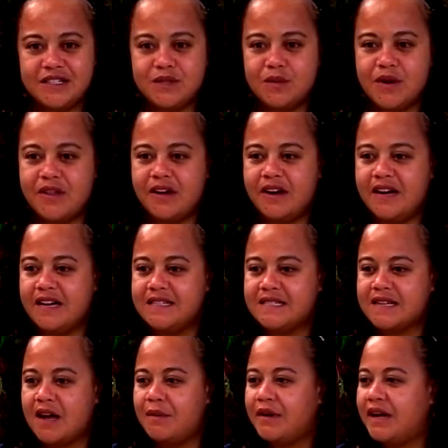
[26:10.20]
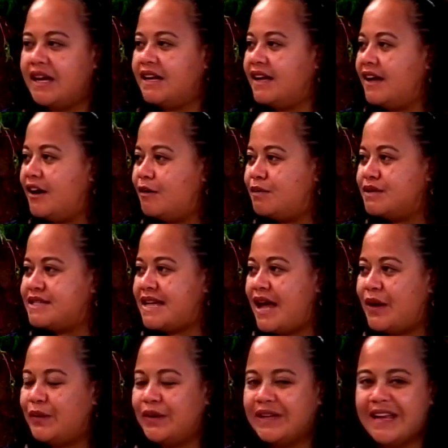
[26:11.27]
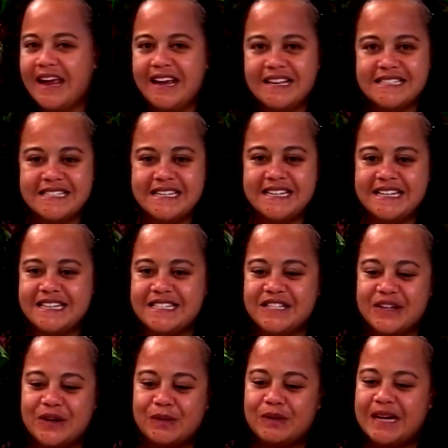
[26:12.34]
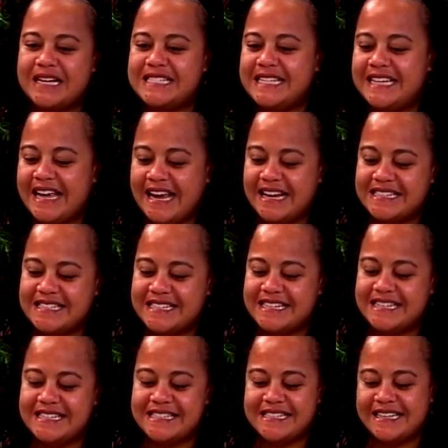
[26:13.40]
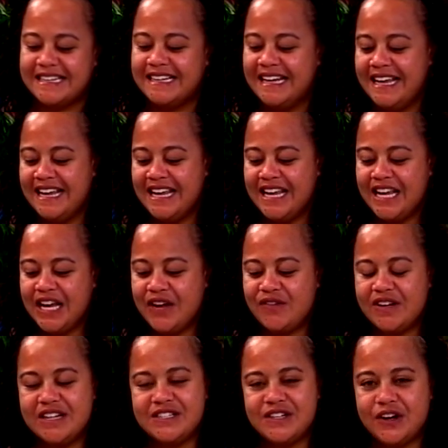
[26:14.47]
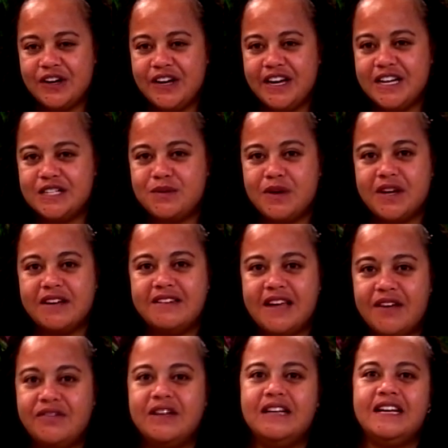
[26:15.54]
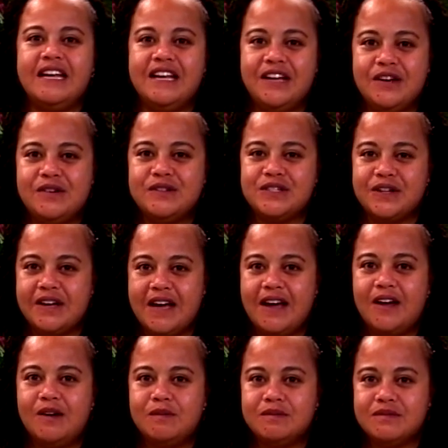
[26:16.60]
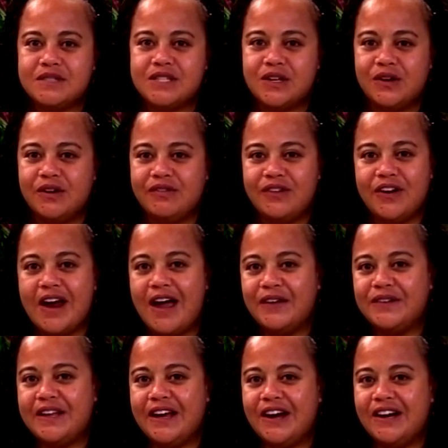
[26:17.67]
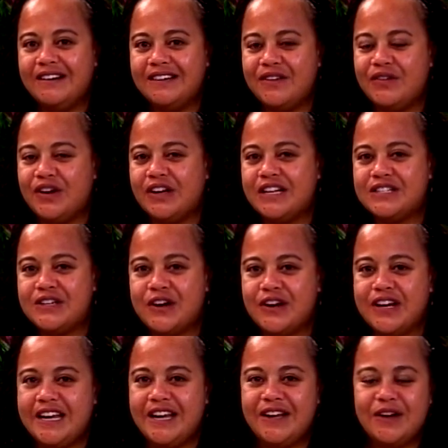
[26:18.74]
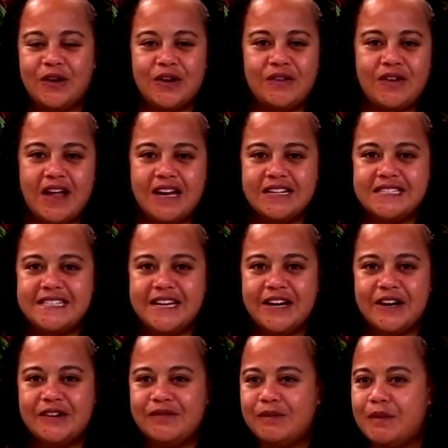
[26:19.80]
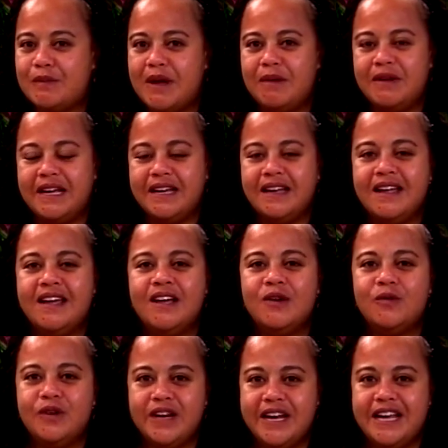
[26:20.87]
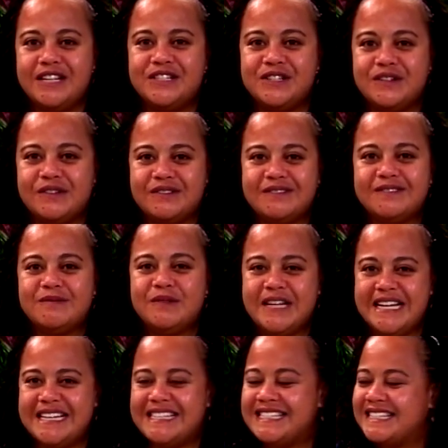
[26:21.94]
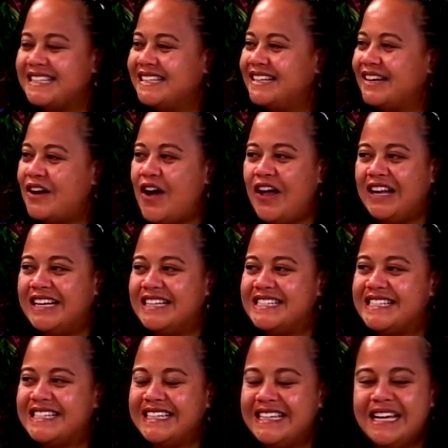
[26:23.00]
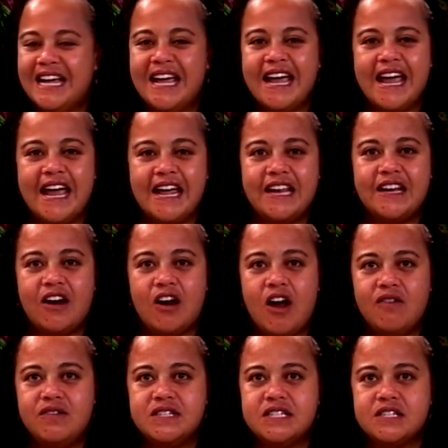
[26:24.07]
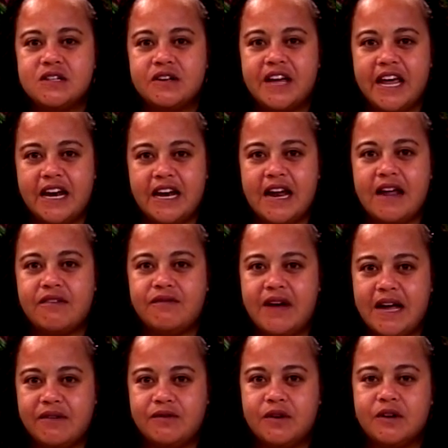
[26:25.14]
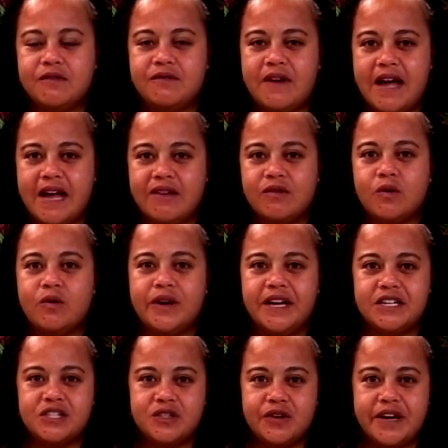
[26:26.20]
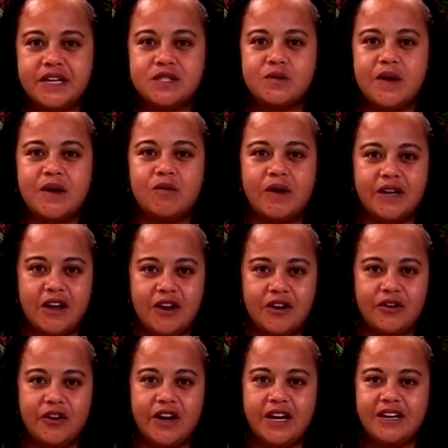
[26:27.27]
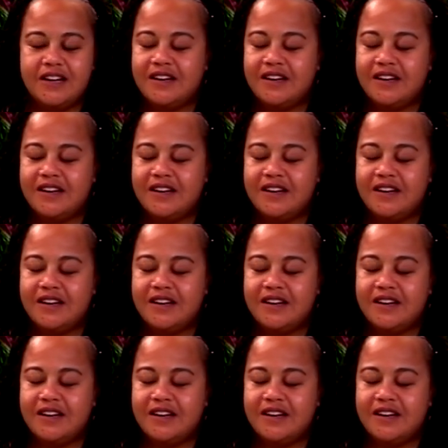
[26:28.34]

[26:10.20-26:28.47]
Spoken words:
whether it's coming in to help us out with cases, placing cases, and even attorneys. We could definitely use your help. So if you're out there, if you're an attorney or a volunteer from the public, we need you. Please call us. And our office is located at 545 Queen Street, Suite 100.